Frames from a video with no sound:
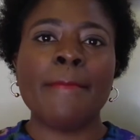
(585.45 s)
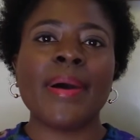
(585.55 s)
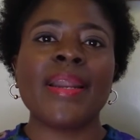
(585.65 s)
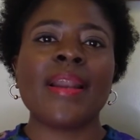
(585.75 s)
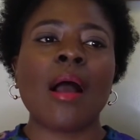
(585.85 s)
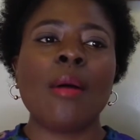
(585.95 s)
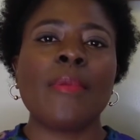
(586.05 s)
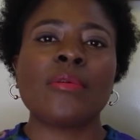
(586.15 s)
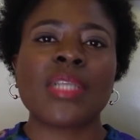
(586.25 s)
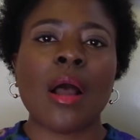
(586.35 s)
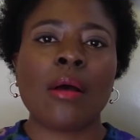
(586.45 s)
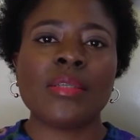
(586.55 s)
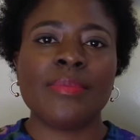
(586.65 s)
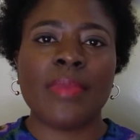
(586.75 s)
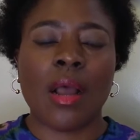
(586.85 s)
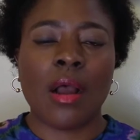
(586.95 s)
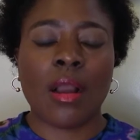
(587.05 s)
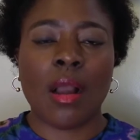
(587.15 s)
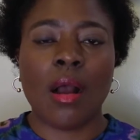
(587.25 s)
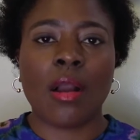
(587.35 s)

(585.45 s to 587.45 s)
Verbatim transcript: But it almost caused a,